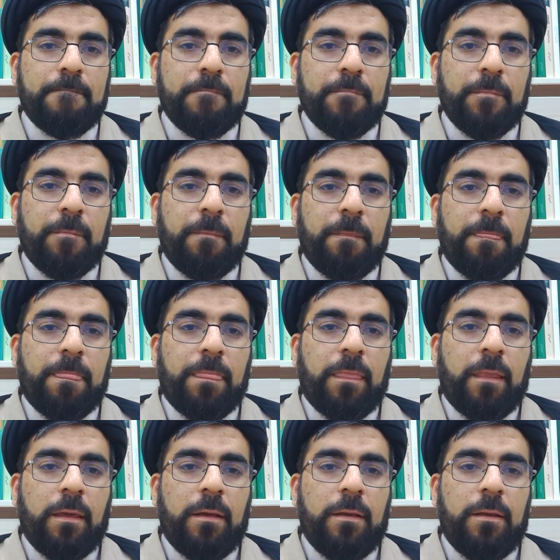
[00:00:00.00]

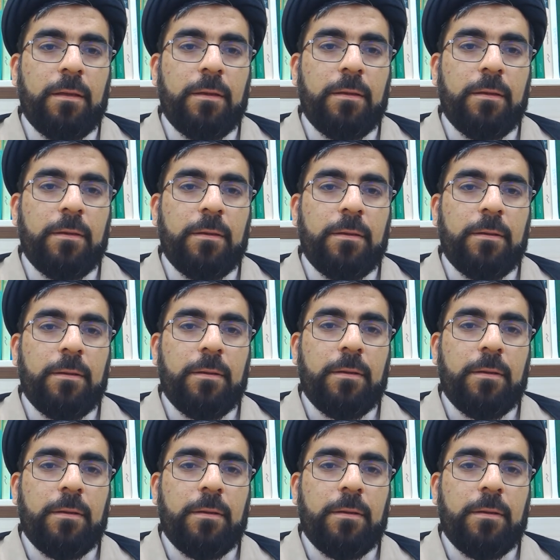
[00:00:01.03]
Nothing is said.